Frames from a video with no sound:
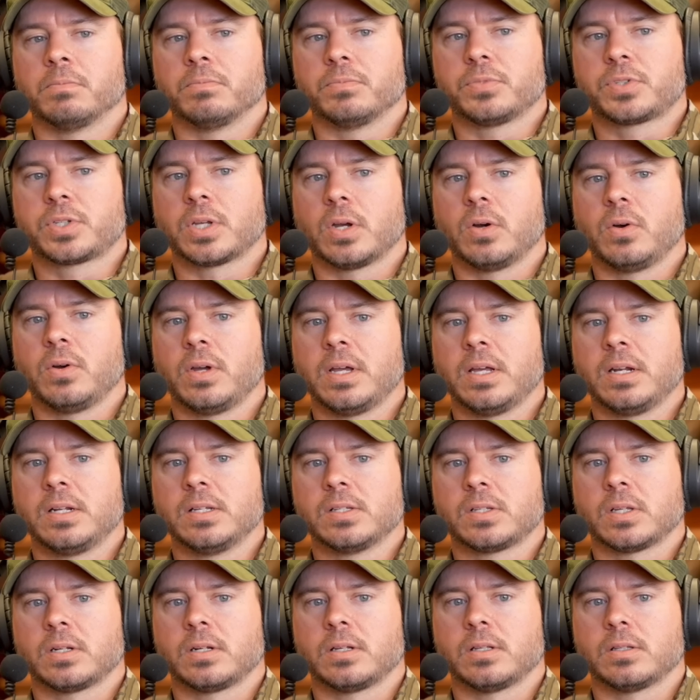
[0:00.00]
So it
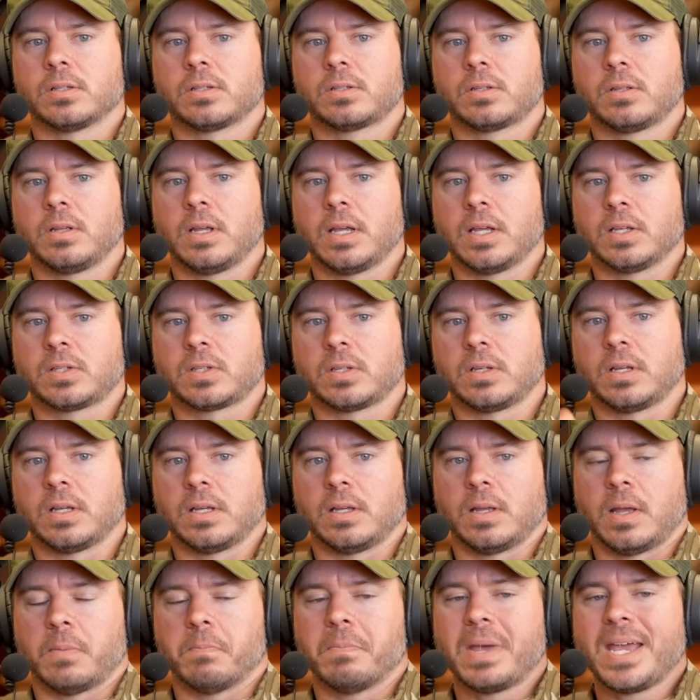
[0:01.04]
is
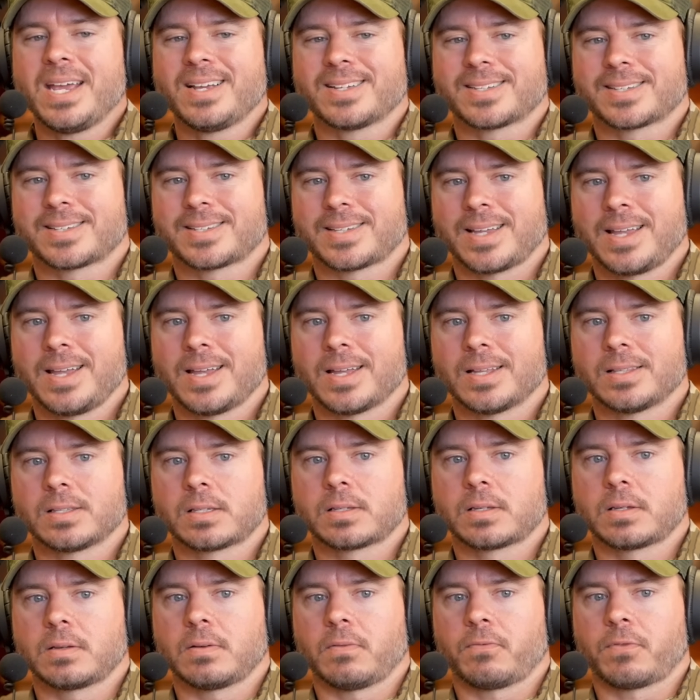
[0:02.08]
it makes
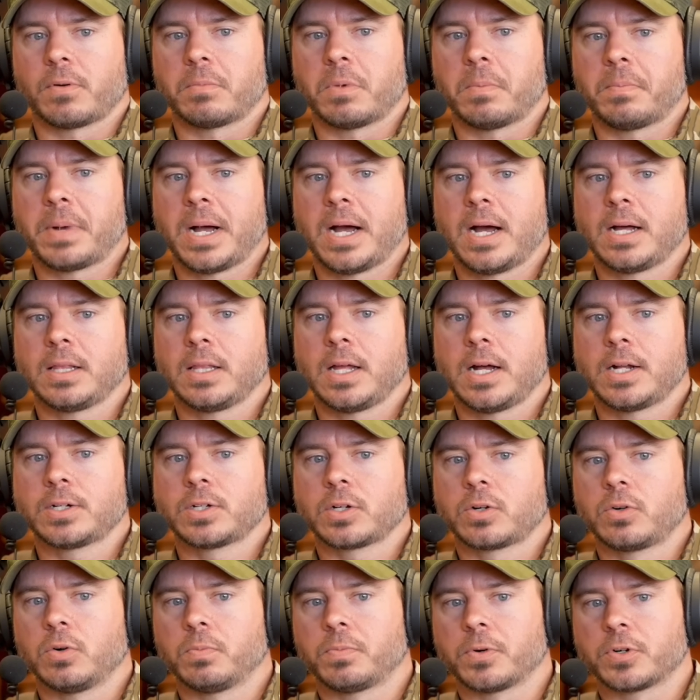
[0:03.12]
sense from a
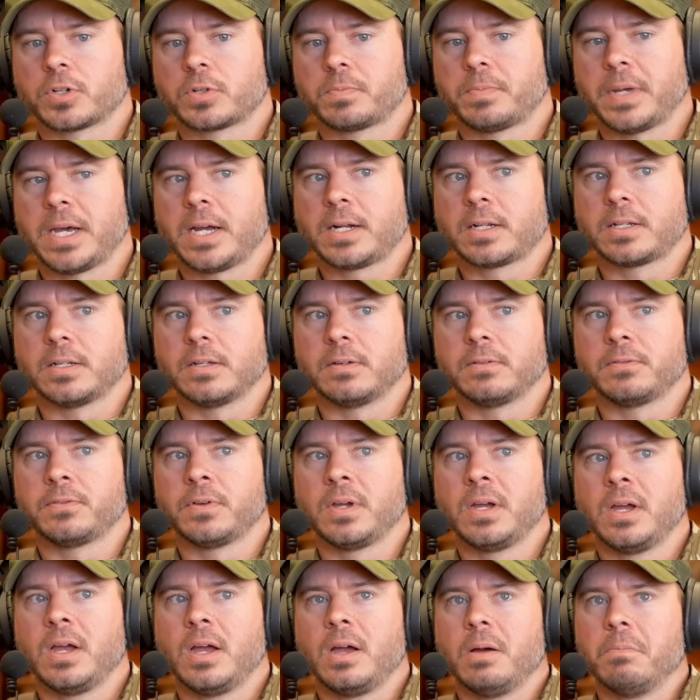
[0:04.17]
biological perspective,
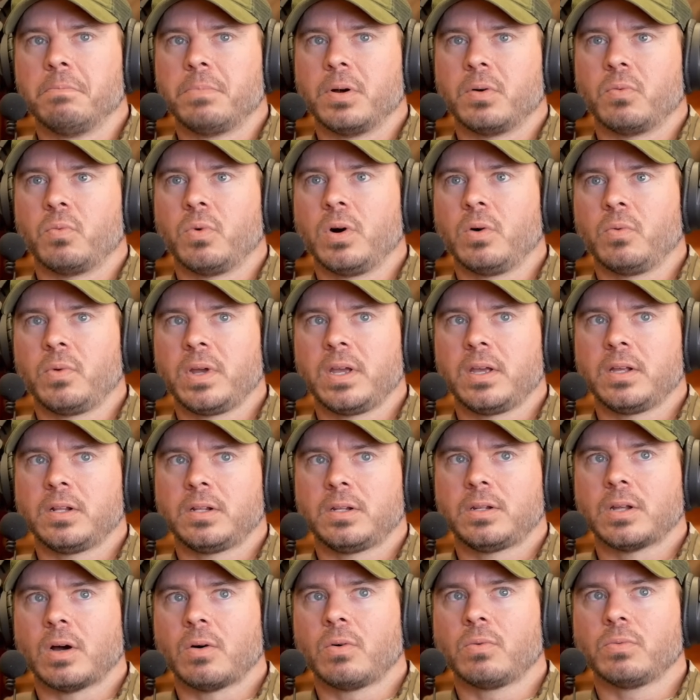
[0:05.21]
but what we
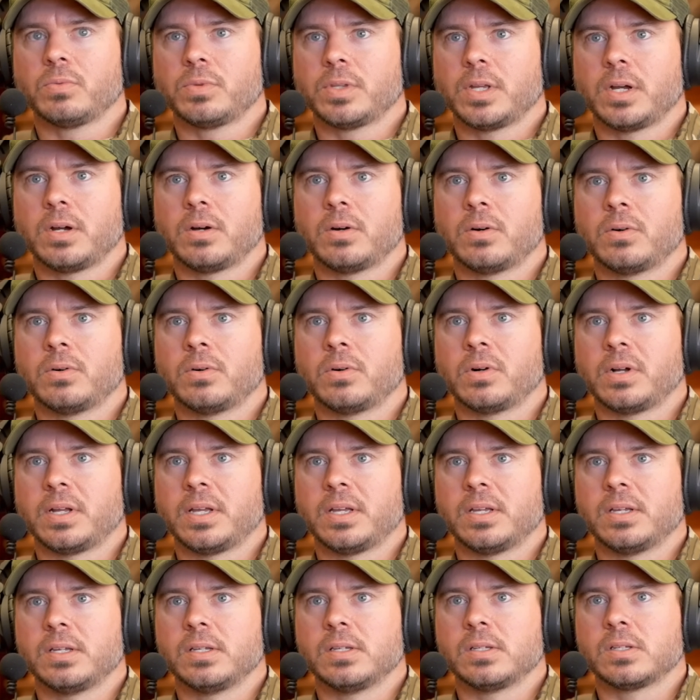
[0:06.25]
don't know
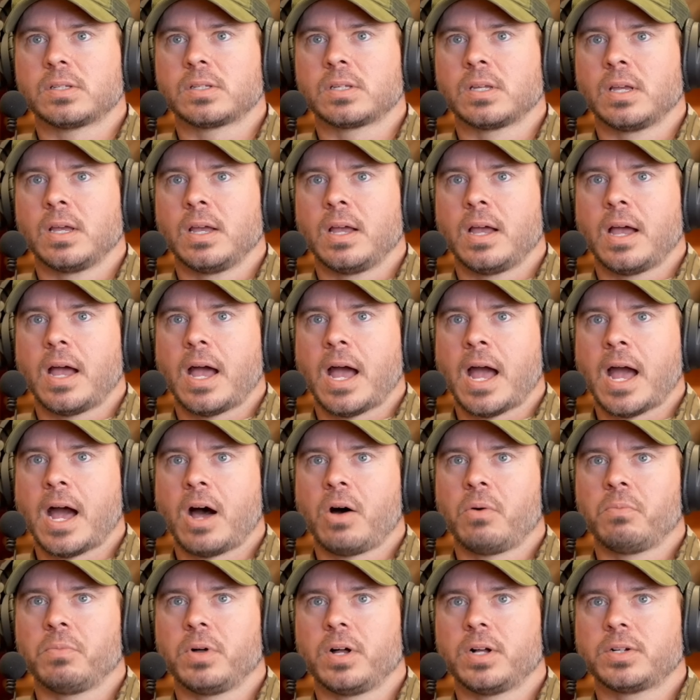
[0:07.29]
is
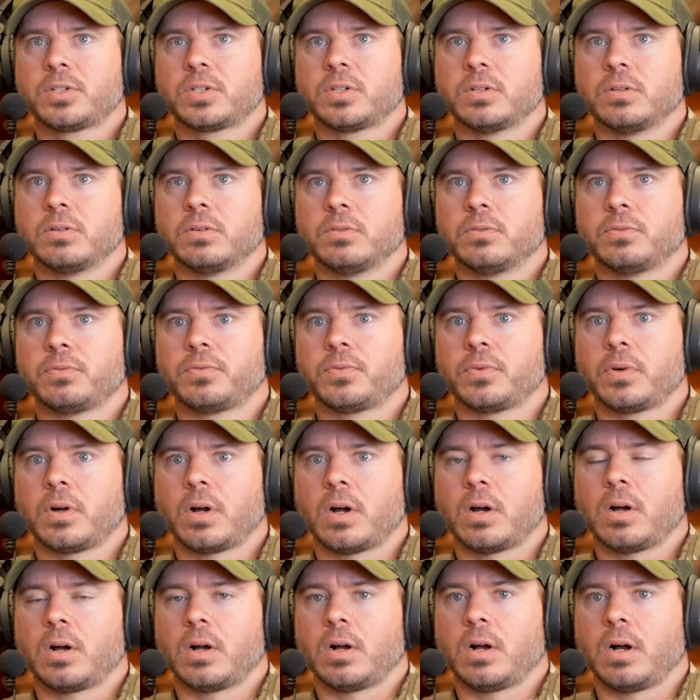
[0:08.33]
how much of
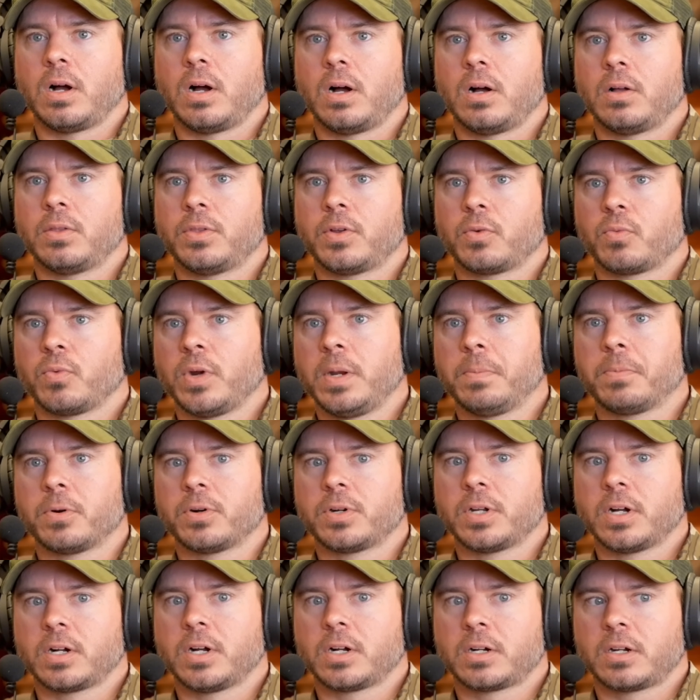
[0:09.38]
the
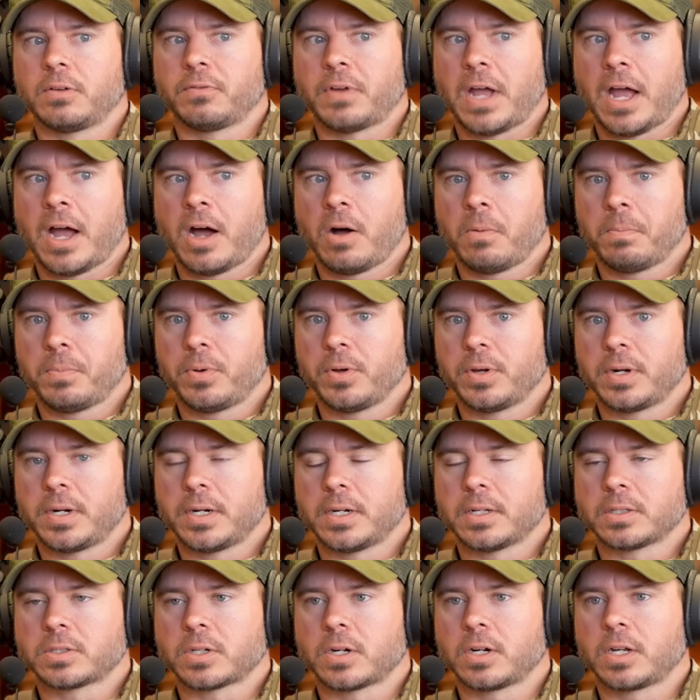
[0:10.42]
reproductive output in
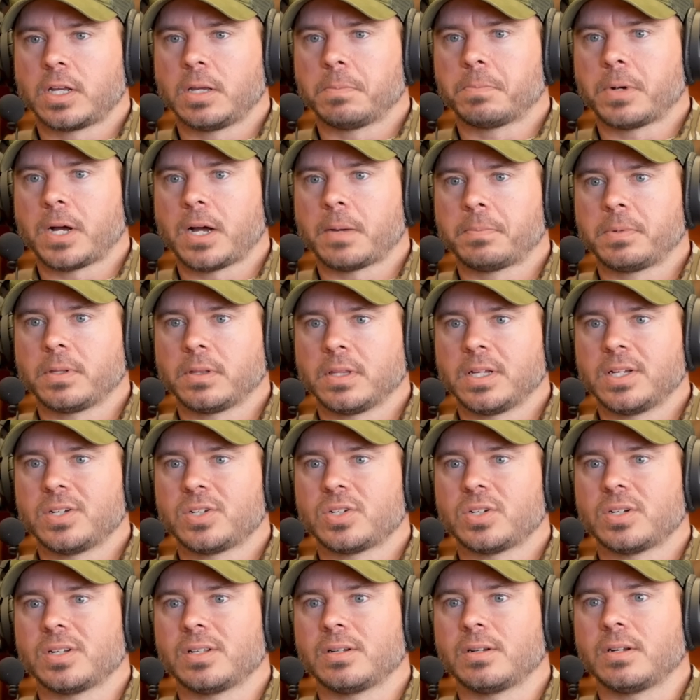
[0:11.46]
a turkey
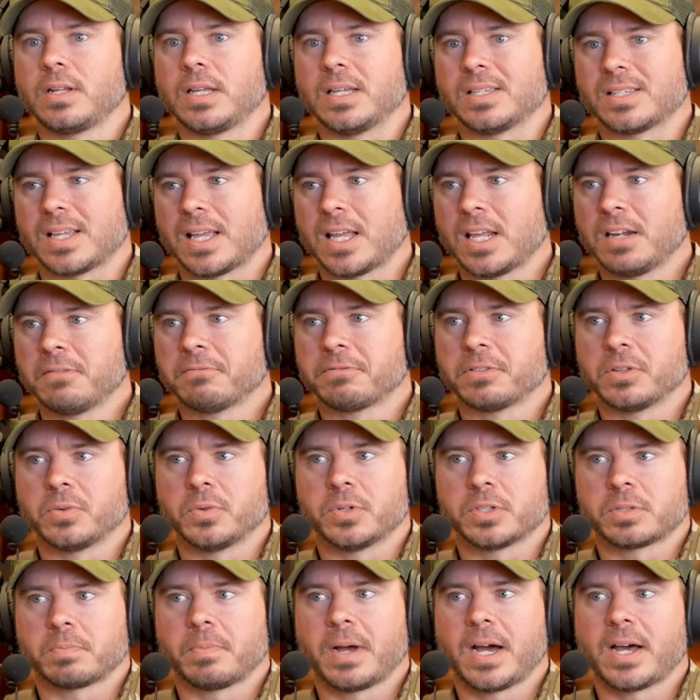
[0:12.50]
population is
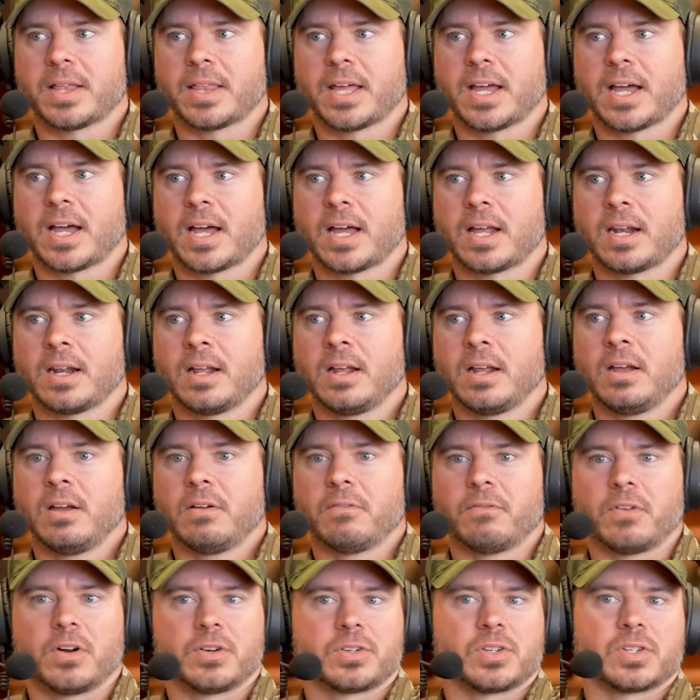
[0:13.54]
influenced by that
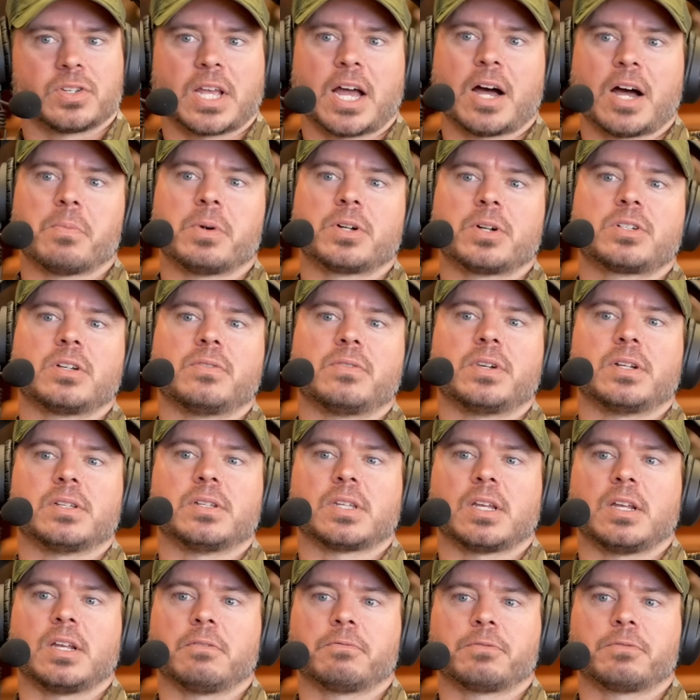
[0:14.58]
versus how much of it is
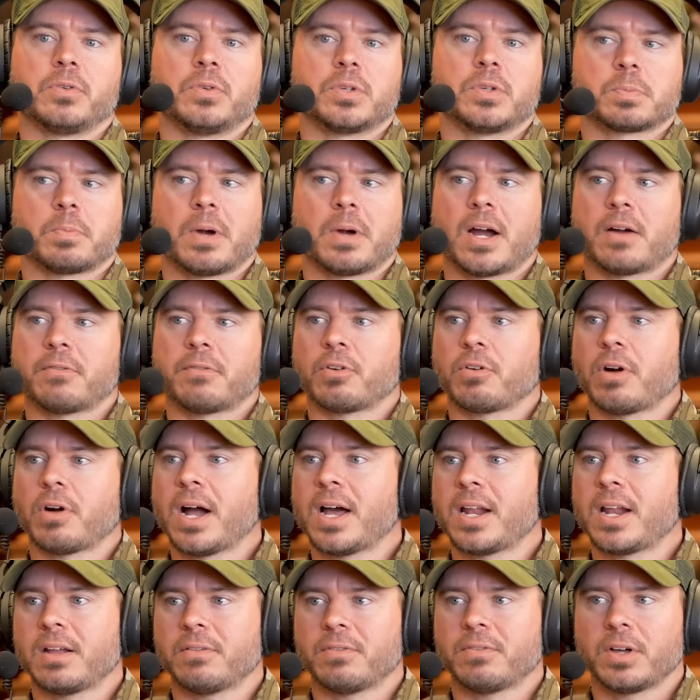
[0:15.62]
influenced by a
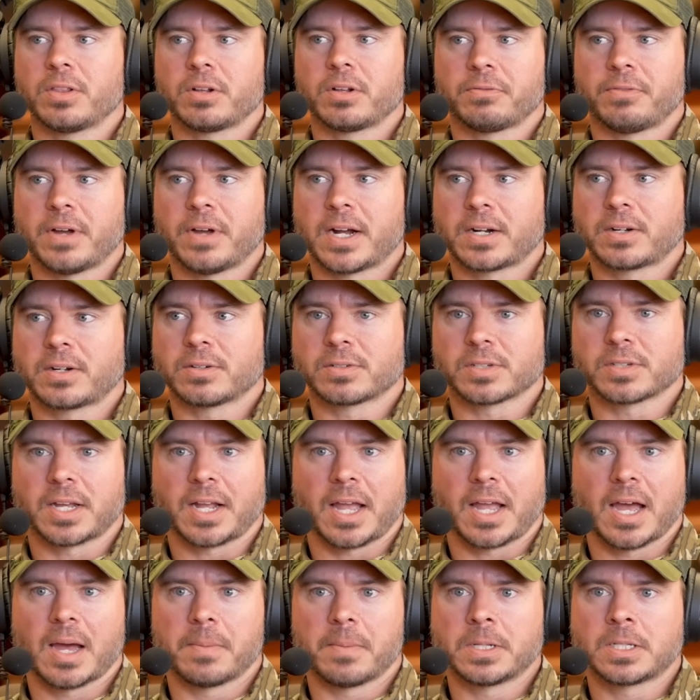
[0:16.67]
variety of other factors like
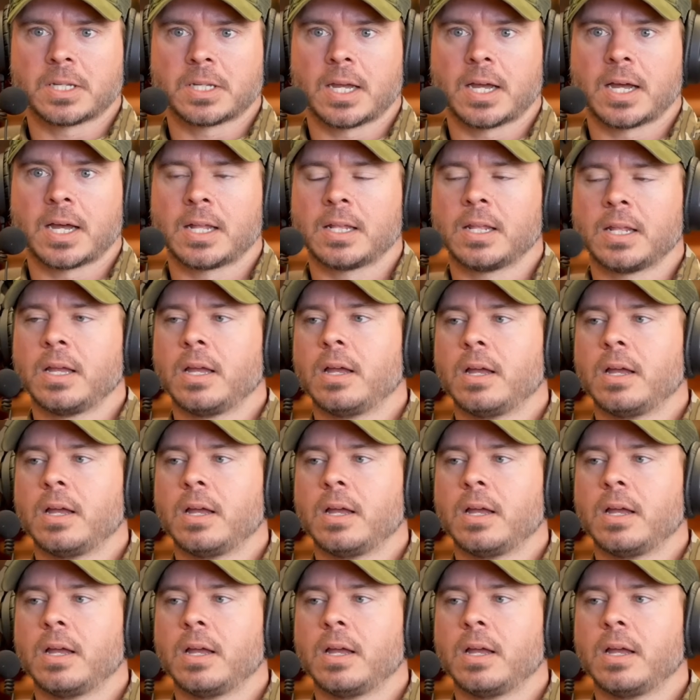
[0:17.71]
habitat.